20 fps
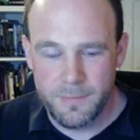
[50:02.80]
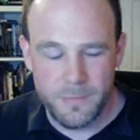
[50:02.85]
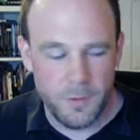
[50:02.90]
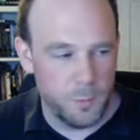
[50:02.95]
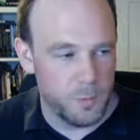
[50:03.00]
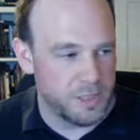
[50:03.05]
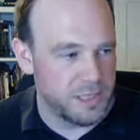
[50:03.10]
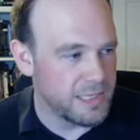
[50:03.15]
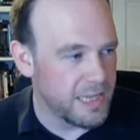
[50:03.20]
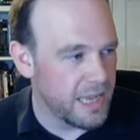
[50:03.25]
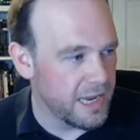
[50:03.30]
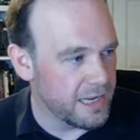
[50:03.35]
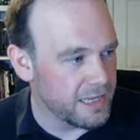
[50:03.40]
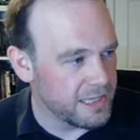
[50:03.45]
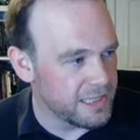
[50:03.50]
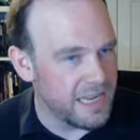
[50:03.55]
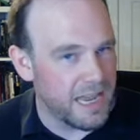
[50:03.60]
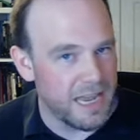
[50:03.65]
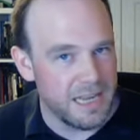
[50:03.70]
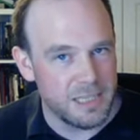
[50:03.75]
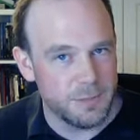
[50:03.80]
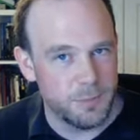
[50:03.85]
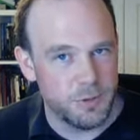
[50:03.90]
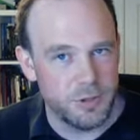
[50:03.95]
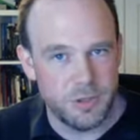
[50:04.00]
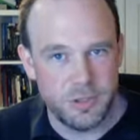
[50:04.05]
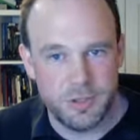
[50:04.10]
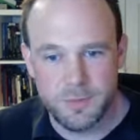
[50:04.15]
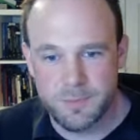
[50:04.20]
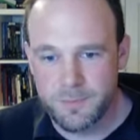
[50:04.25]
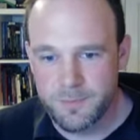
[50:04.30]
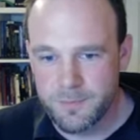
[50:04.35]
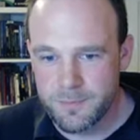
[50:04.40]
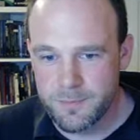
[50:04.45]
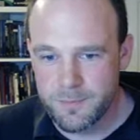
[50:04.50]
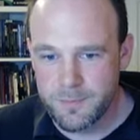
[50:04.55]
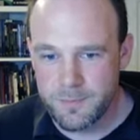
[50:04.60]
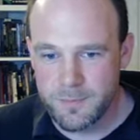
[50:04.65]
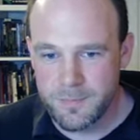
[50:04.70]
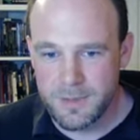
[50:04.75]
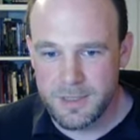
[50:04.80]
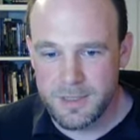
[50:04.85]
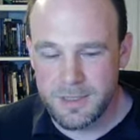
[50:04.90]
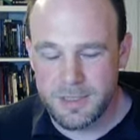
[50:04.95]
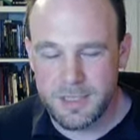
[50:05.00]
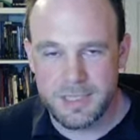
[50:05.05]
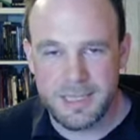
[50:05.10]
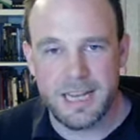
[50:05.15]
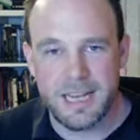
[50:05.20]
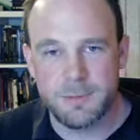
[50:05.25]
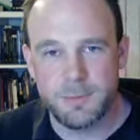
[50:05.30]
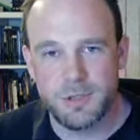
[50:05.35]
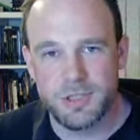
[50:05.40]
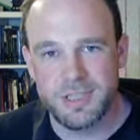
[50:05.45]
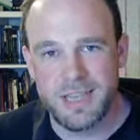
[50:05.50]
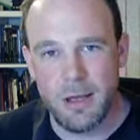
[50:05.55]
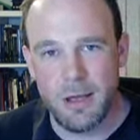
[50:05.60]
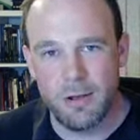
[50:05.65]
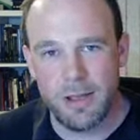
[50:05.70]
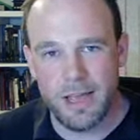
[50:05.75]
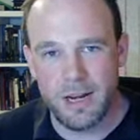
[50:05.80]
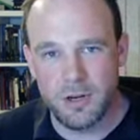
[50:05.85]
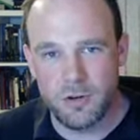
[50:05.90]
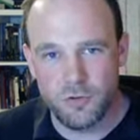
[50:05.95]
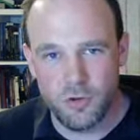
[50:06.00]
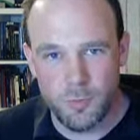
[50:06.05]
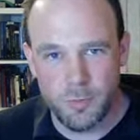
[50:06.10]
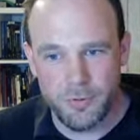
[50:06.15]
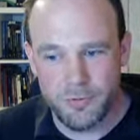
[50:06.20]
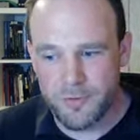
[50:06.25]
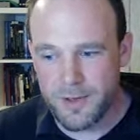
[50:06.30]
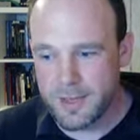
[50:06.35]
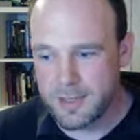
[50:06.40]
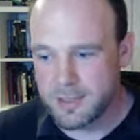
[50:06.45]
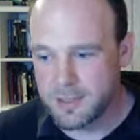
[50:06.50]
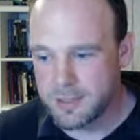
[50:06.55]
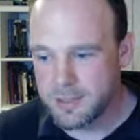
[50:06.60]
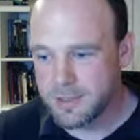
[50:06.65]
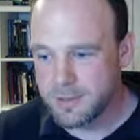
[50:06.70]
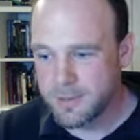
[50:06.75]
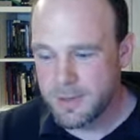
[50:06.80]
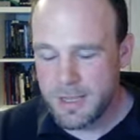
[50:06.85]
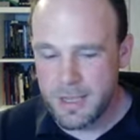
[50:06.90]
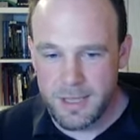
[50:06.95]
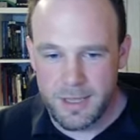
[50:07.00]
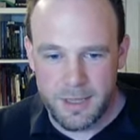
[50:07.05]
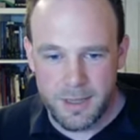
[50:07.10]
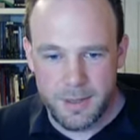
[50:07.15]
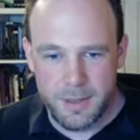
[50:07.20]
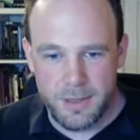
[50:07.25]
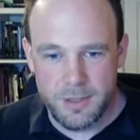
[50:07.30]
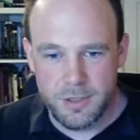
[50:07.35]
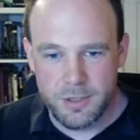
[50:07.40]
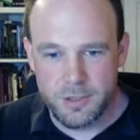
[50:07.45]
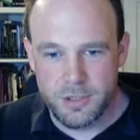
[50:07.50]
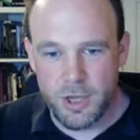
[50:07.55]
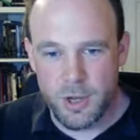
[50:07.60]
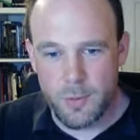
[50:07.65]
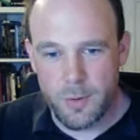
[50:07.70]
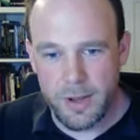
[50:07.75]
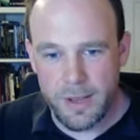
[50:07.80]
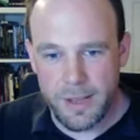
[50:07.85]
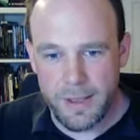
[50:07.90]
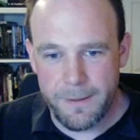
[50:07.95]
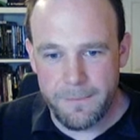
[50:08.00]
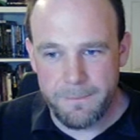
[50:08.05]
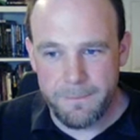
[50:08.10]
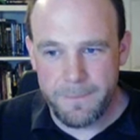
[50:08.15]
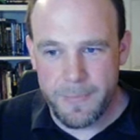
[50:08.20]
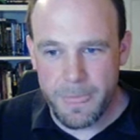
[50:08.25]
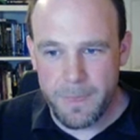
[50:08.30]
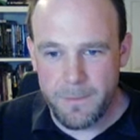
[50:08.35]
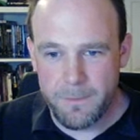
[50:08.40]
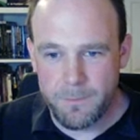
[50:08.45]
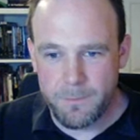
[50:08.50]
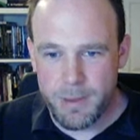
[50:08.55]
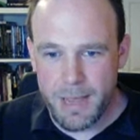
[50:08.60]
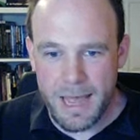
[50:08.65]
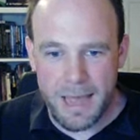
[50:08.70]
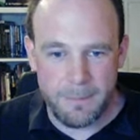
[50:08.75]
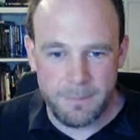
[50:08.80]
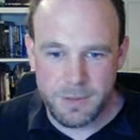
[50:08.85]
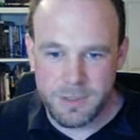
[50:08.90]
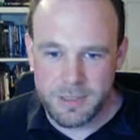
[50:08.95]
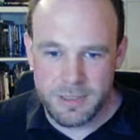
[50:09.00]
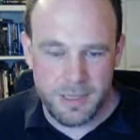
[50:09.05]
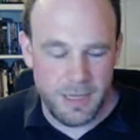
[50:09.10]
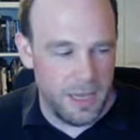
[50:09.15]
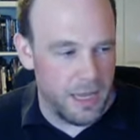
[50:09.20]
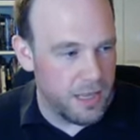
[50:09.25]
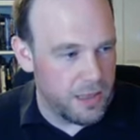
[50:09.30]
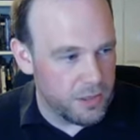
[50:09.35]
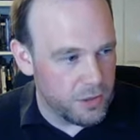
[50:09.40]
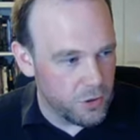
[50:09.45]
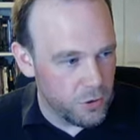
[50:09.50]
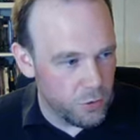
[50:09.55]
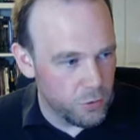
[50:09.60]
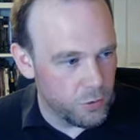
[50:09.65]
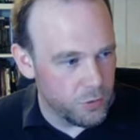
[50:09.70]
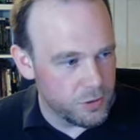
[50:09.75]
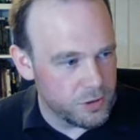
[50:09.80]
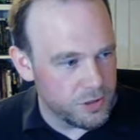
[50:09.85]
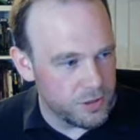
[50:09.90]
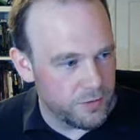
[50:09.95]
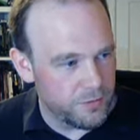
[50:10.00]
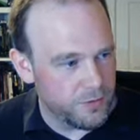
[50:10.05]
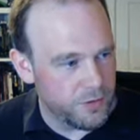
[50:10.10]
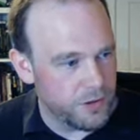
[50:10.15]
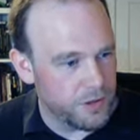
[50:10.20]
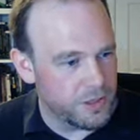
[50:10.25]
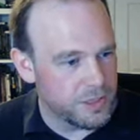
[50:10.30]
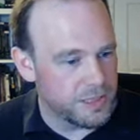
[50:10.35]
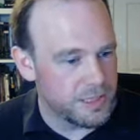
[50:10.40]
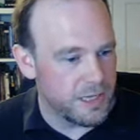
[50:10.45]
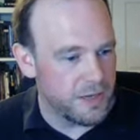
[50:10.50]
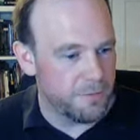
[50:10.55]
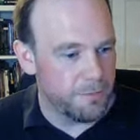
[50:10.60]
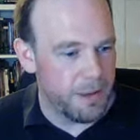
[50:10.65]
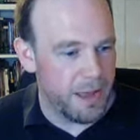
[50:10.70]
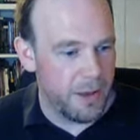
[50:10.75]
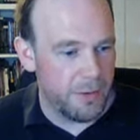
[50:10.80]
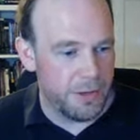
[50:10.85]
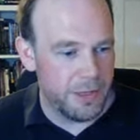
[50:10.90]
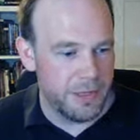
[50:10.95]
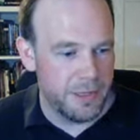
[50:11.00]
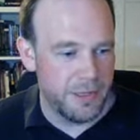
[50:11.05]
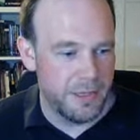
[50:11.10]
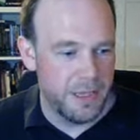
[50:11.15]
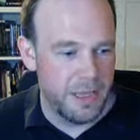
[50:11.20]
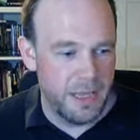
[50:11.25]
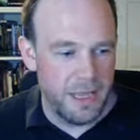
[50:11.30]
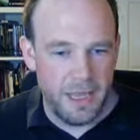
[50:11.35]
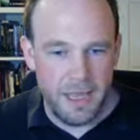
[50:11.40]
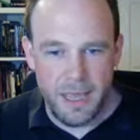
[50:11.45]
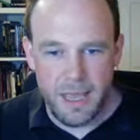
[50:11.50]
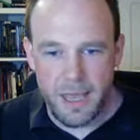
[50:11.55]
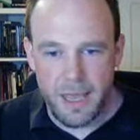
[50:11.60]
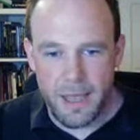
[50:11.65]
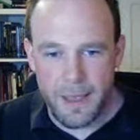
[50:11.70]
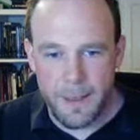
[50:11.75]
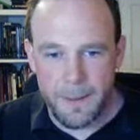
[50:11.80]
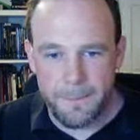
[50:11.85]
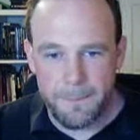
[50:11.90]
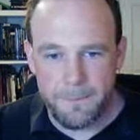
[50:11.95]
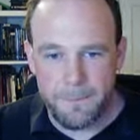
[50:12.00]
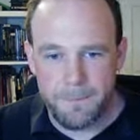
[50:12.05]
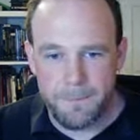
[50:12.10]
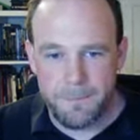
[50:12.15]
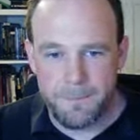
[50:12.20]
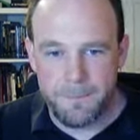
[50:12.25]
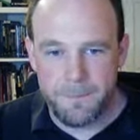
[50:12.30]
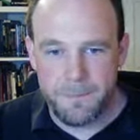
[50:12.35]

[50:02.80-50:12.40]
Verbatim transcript: which is like a detachment detachment style kind of group of fighters. So um, perhaps in the court of the seat of power, um,